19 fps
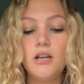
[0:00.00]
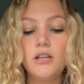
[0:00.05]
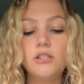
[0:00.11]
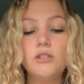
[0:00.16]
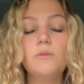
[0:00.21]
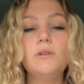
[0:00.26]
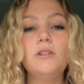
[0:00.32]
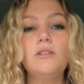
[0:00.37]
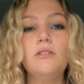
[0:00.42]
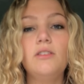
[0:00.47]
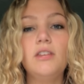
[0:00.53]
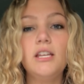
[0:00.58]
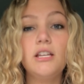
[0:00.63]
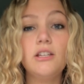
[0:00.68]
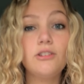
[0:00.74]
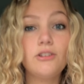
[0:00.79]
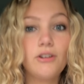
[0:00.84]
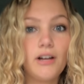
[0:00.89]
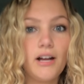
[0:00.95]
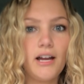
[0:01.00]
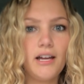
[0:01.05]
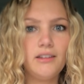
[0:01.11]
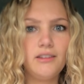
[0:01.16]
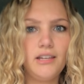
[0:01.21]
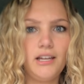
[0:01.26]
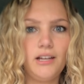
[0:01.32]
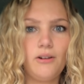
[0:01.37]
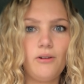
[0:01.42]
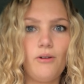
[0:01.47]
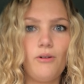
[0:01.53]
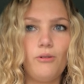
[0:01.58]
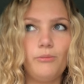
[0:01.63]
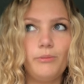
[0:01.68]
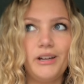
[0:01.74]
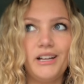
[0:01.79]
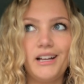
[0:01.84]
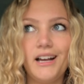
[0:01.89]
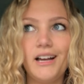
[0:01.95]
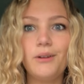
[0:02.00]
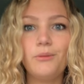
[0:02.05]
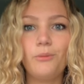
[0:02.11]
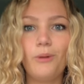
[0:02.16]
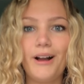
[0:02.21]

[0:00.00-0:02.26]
So when you think in your head like, oh my God,